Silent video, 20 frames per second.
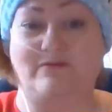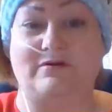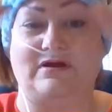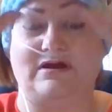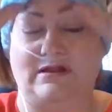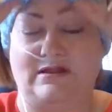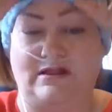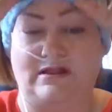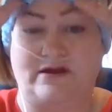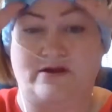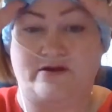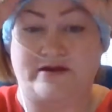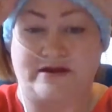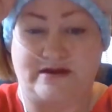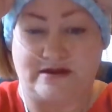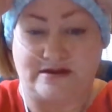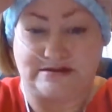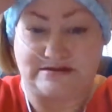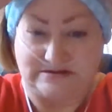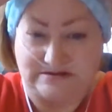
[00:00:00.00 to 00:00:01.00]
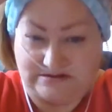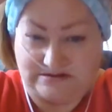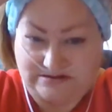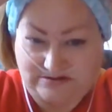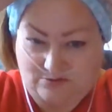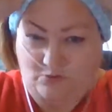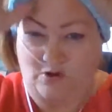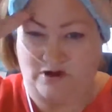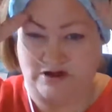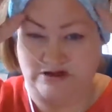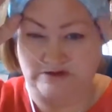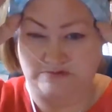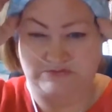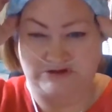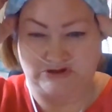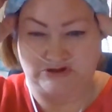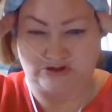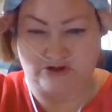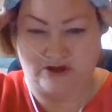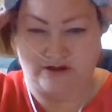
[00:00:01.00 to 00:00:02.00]
hilarious watching me
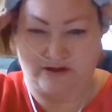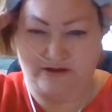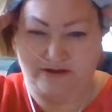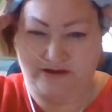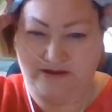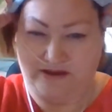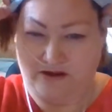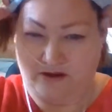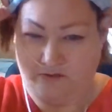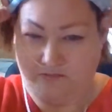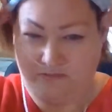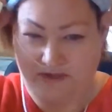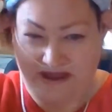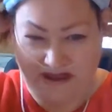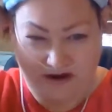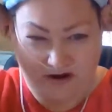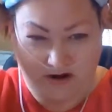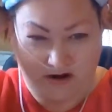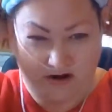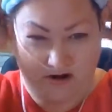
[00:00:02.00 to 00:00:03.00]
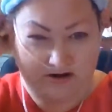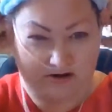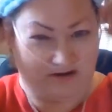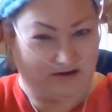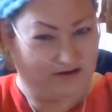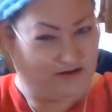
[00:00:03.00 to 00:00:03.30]
try to get all my hair